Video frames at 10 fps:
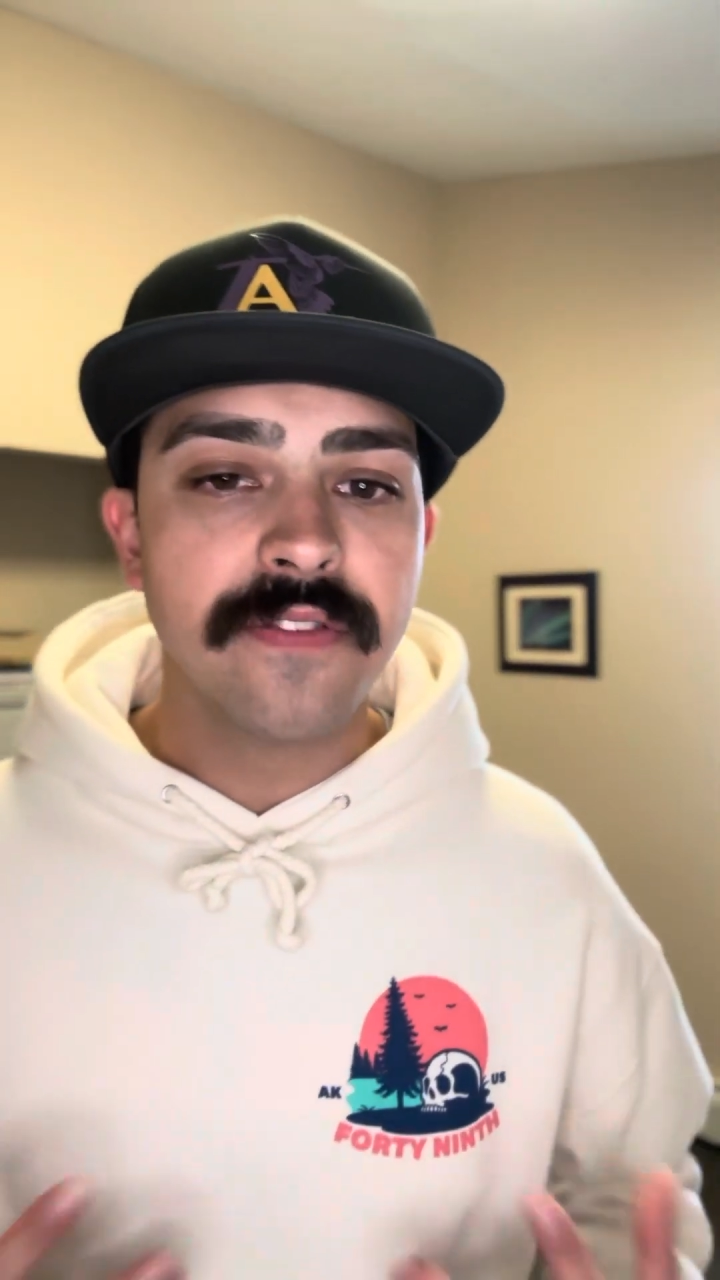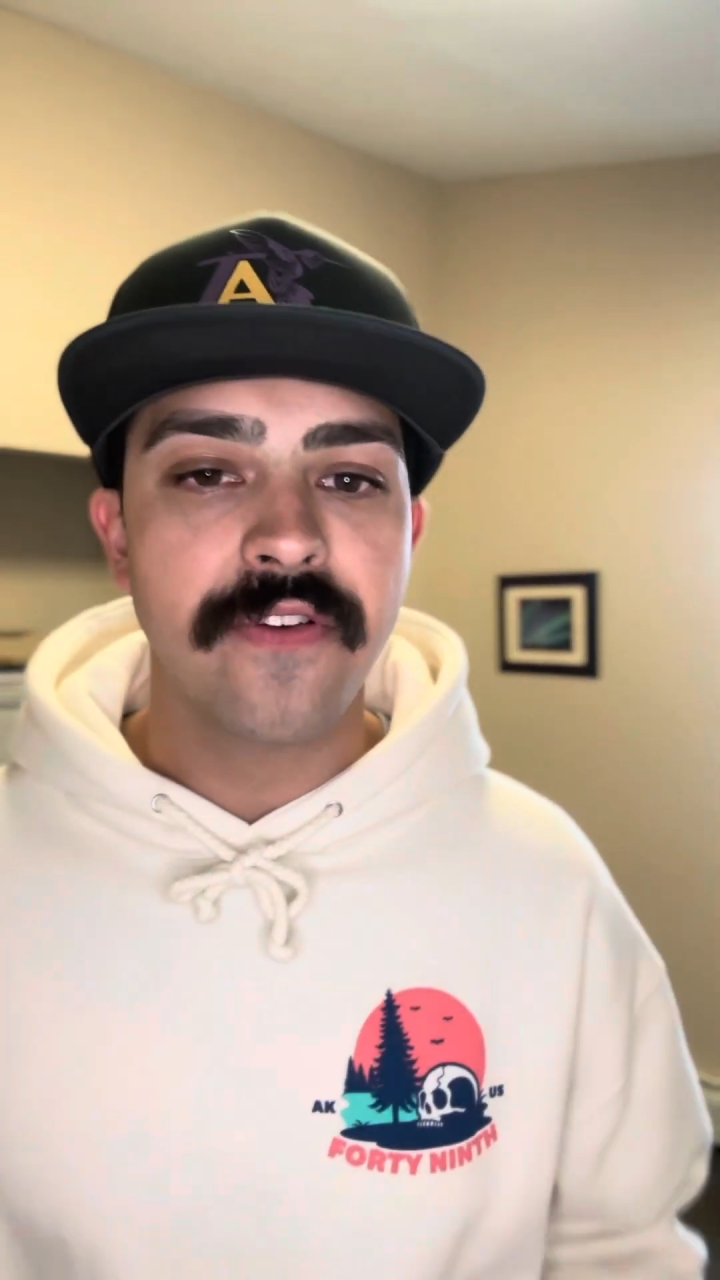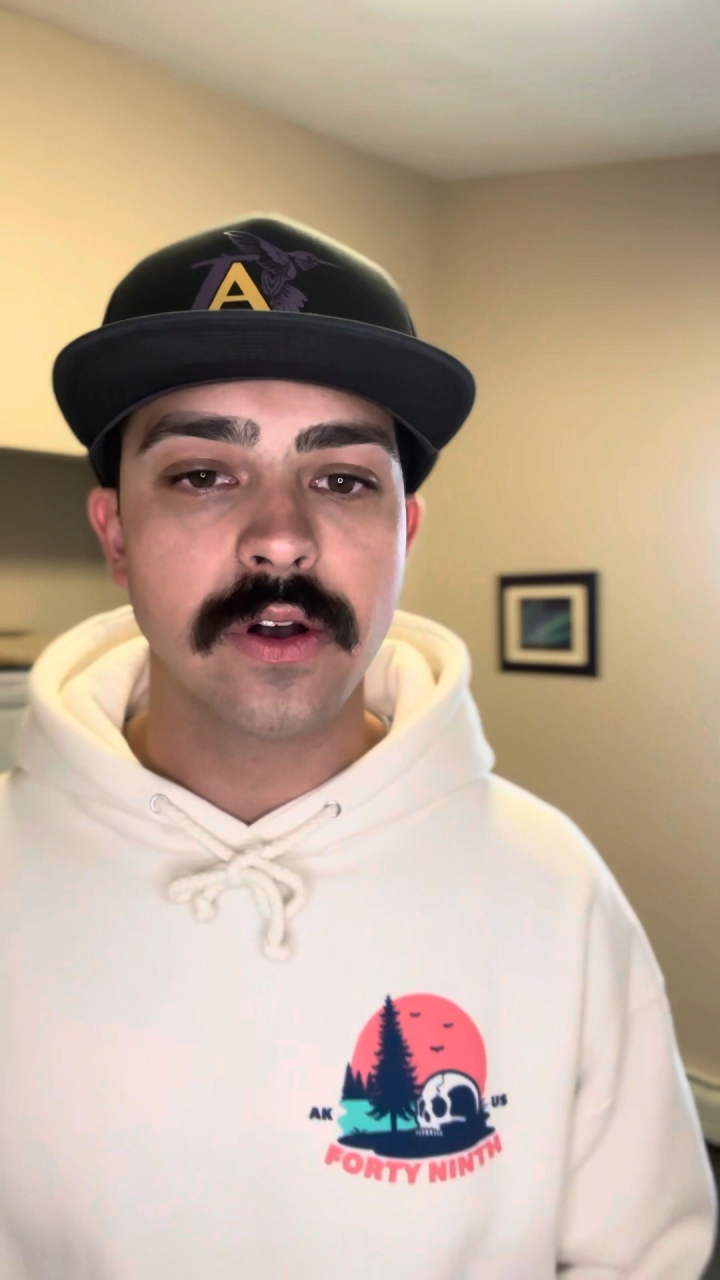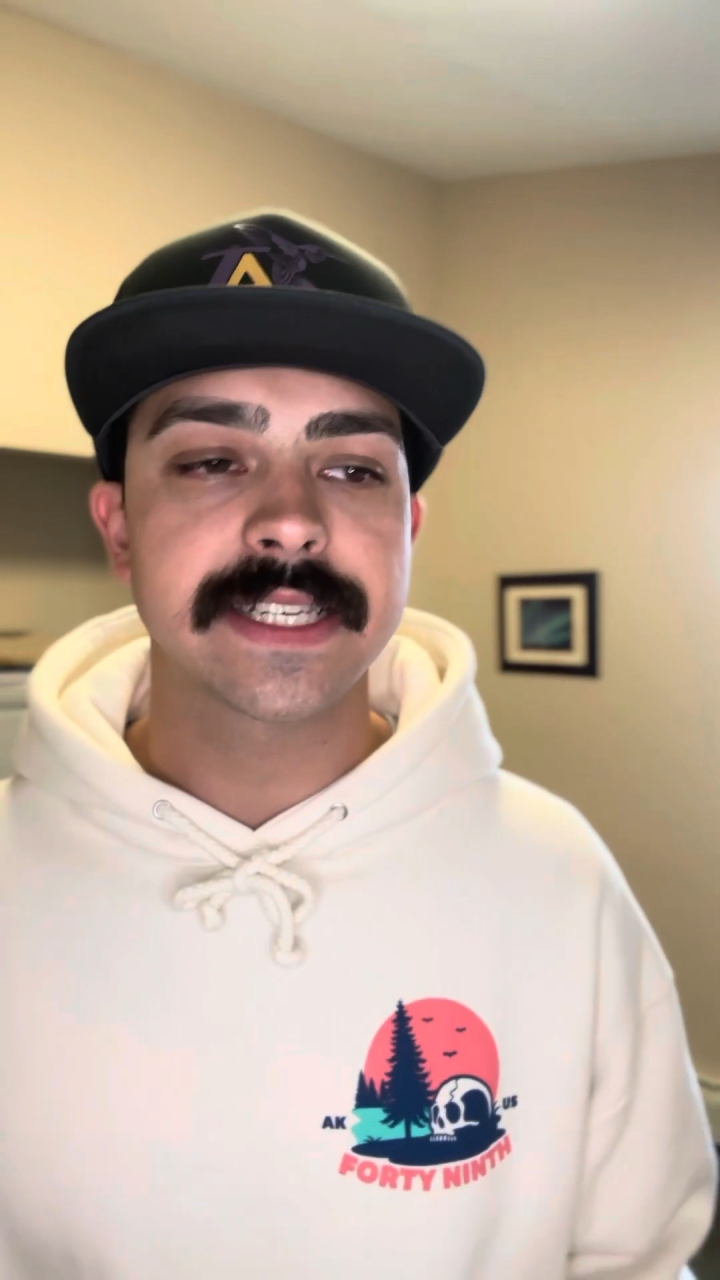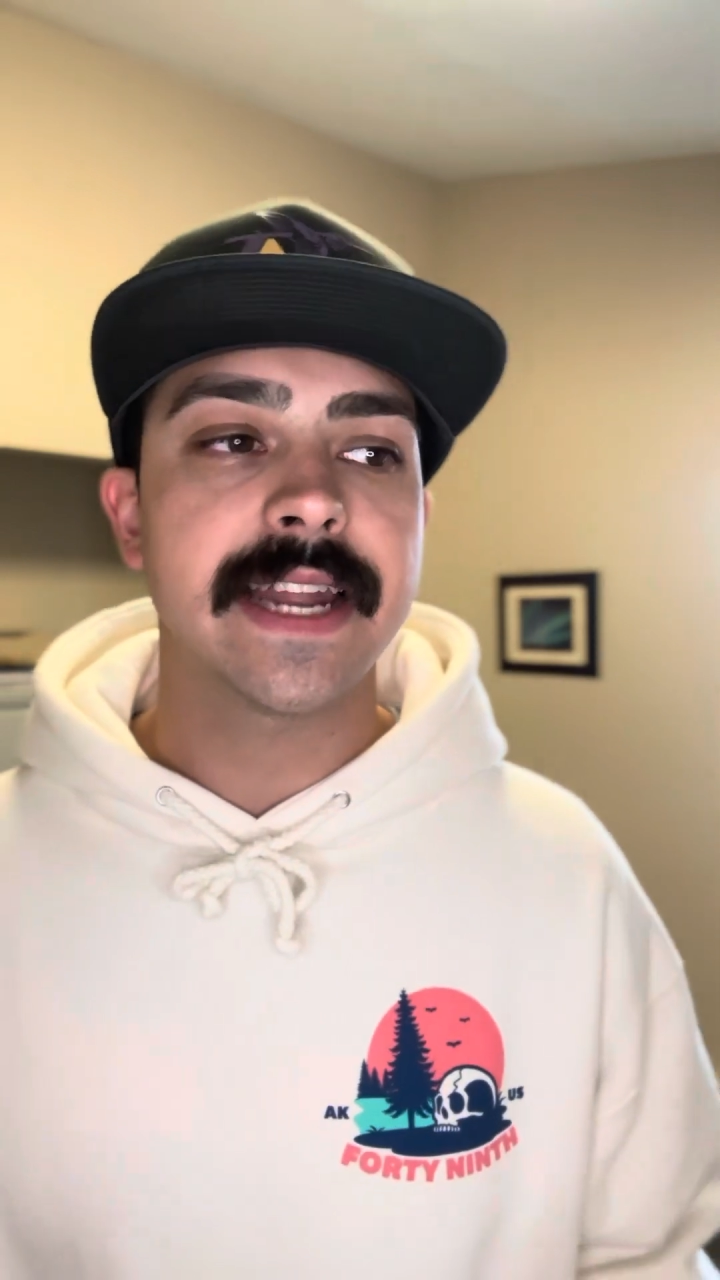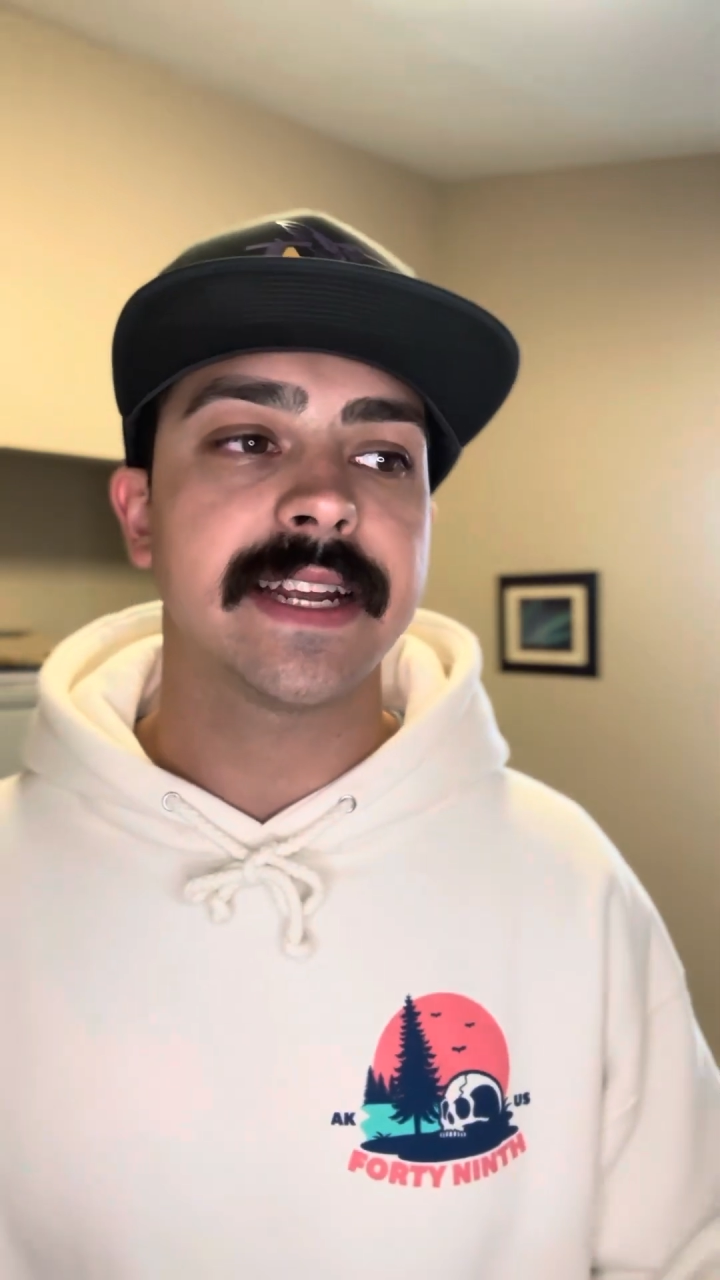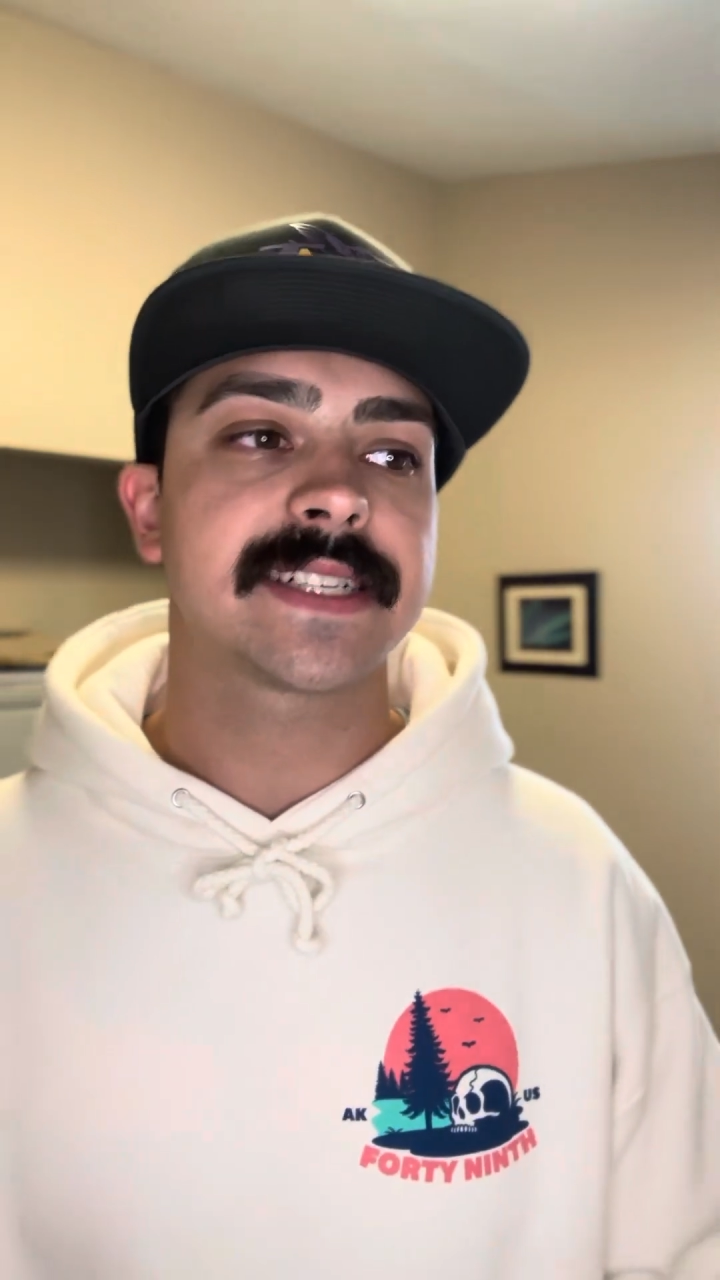of folks getting